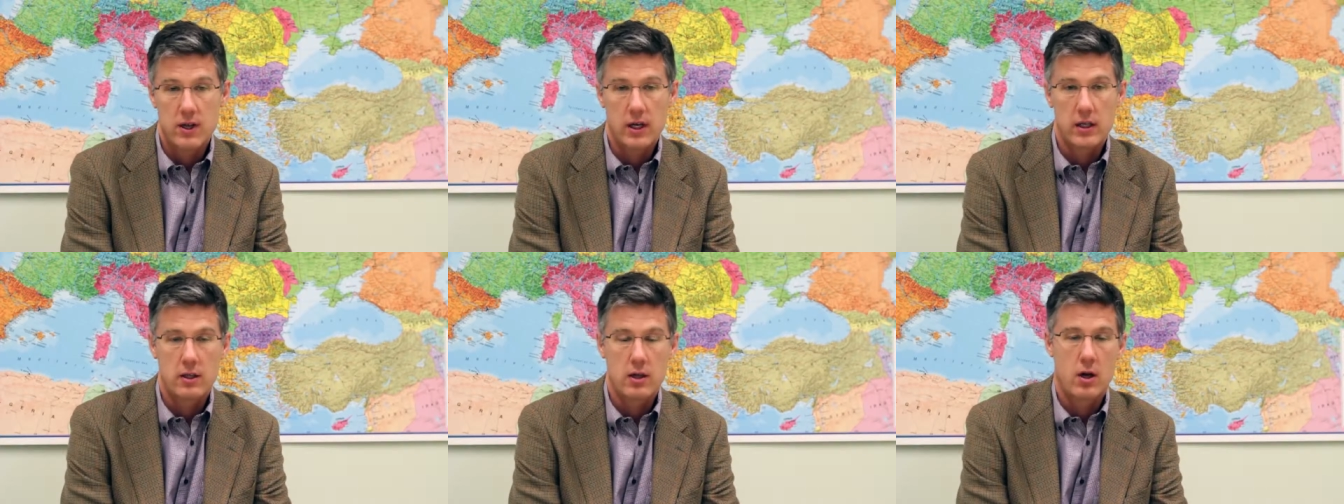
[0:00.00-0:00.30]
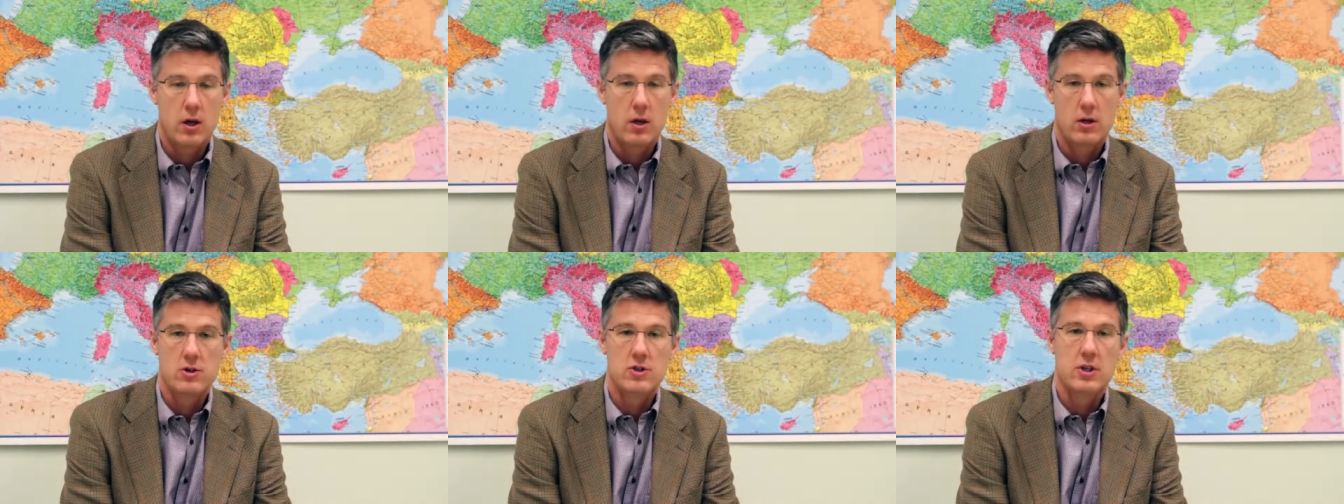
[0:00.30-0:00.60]

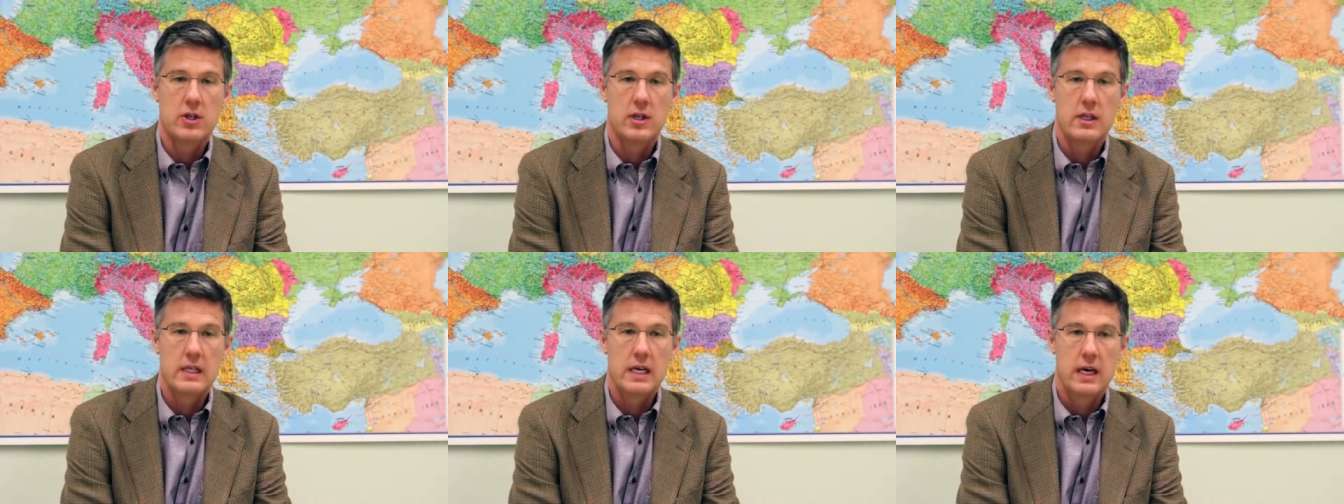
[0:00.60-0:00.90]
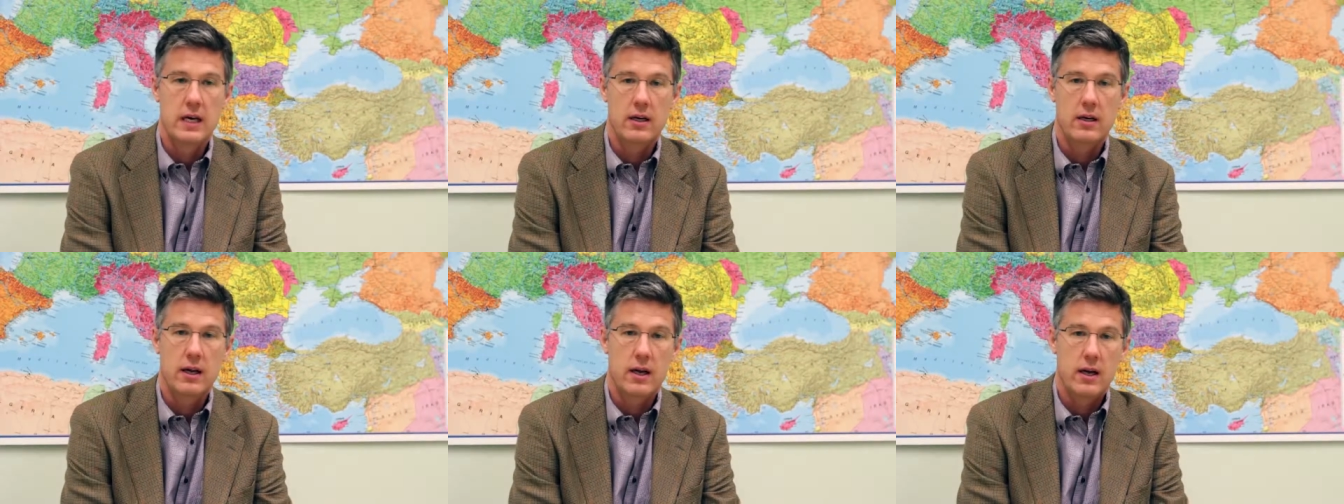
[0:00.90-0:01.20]
technology
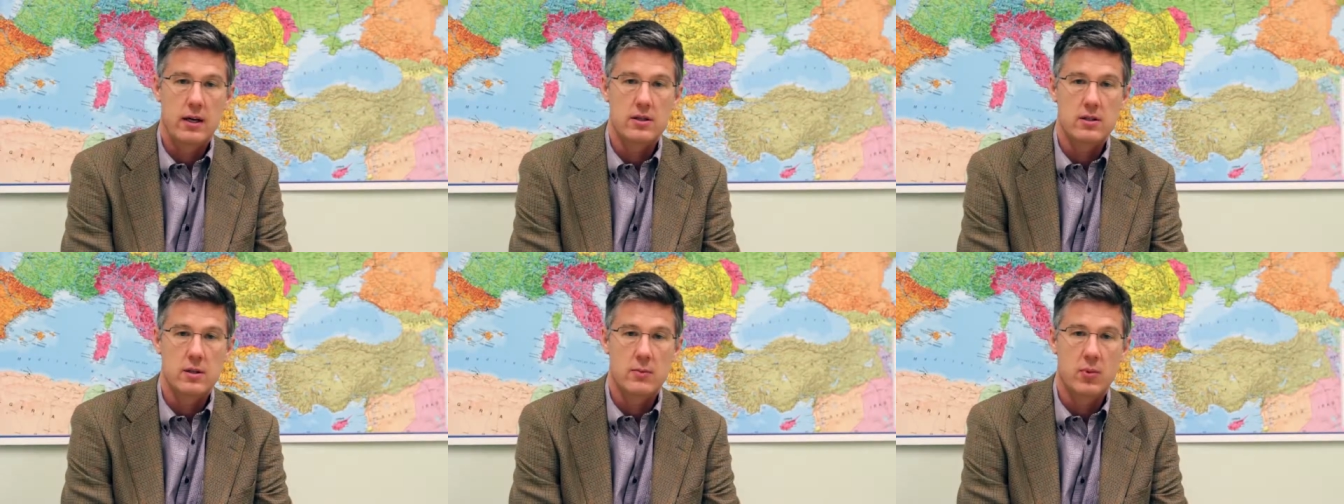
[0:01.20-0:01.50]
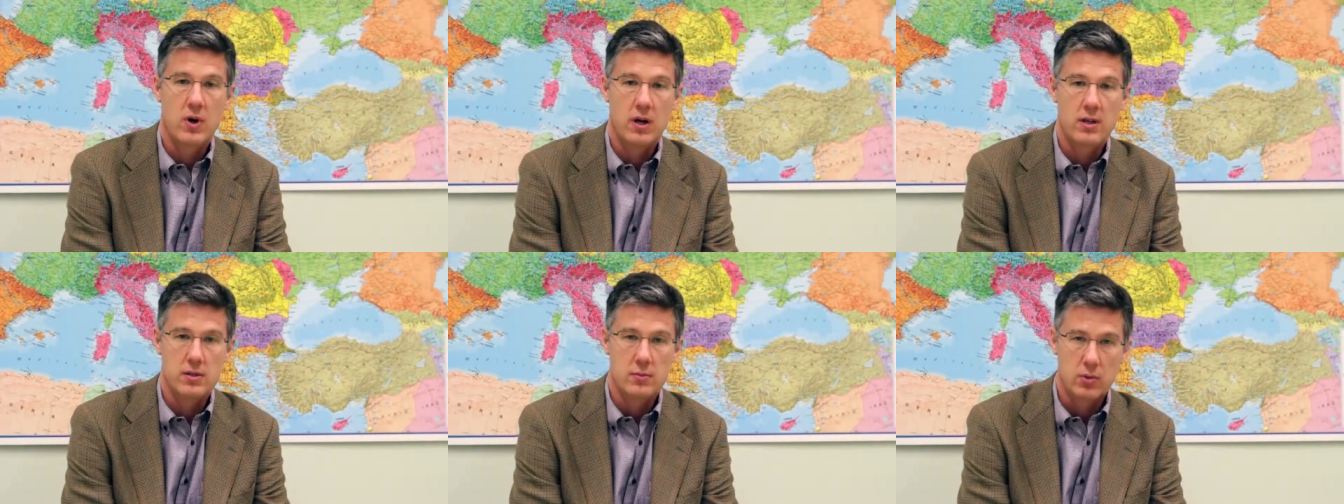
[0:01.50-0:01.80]
that has the
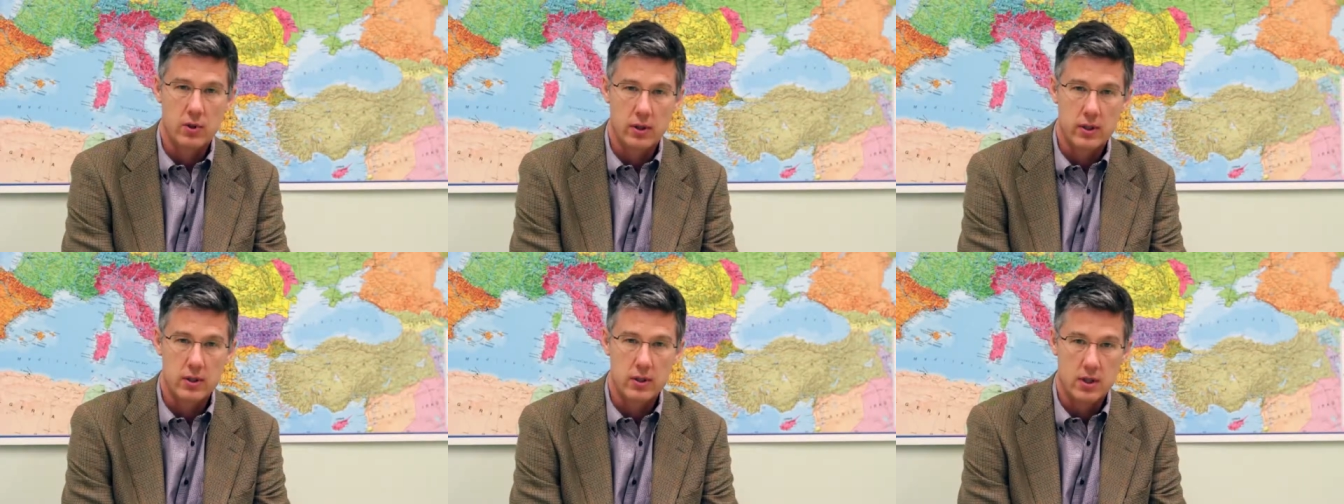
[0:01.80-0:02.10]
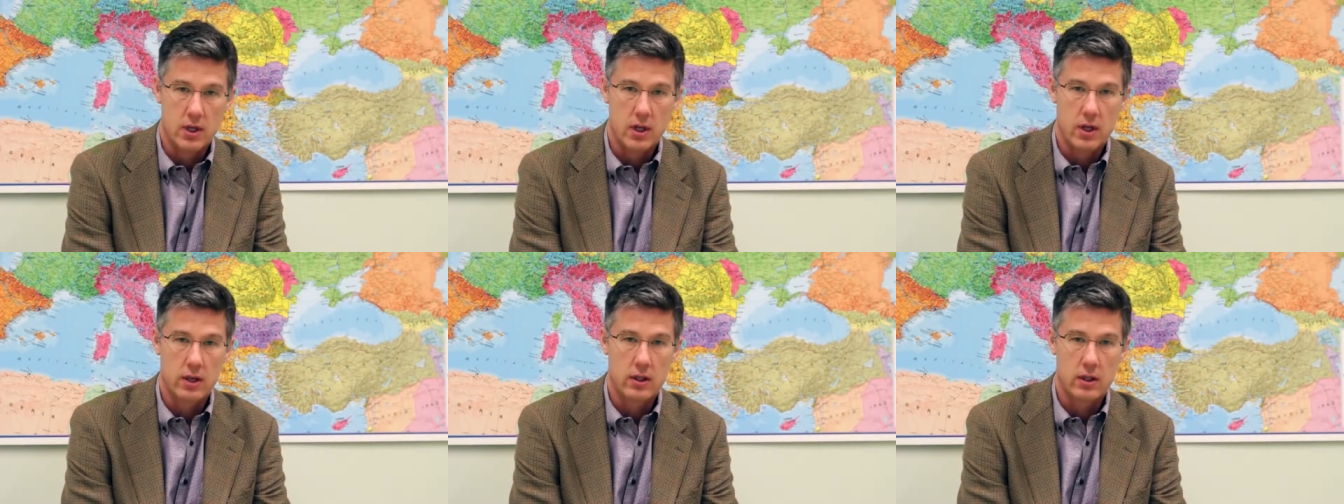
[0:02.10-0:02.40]
possibility
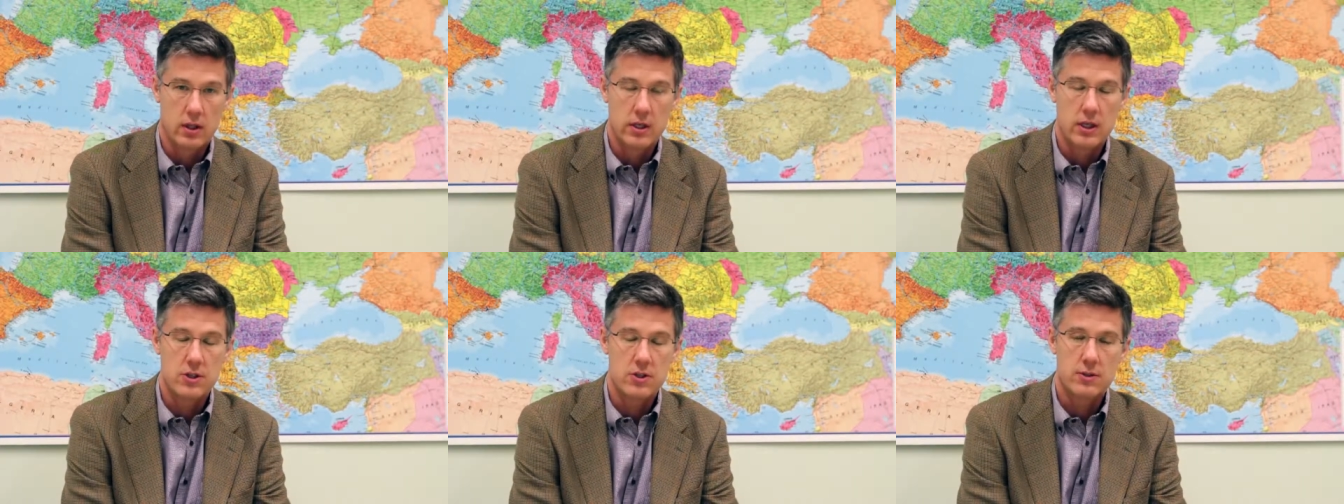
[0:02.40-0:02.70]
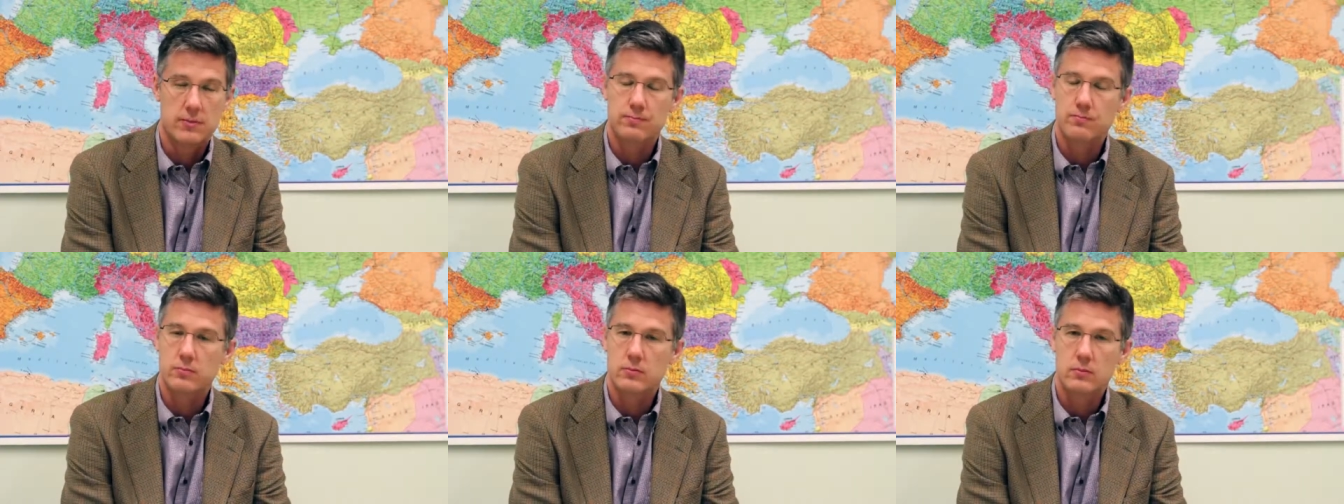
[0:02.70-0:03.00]
to
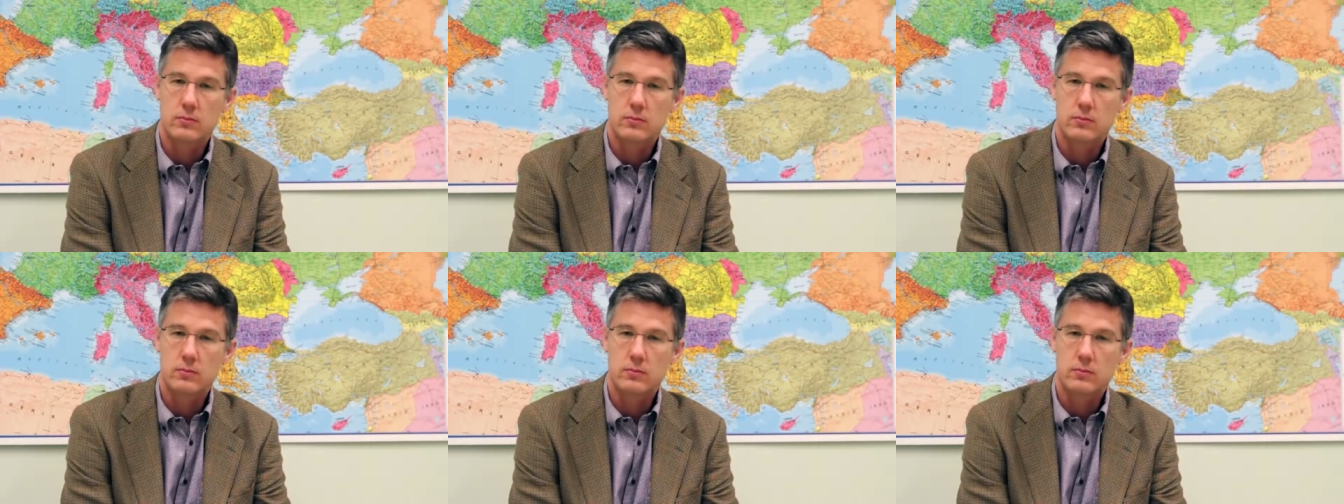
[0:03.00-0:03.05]
unleash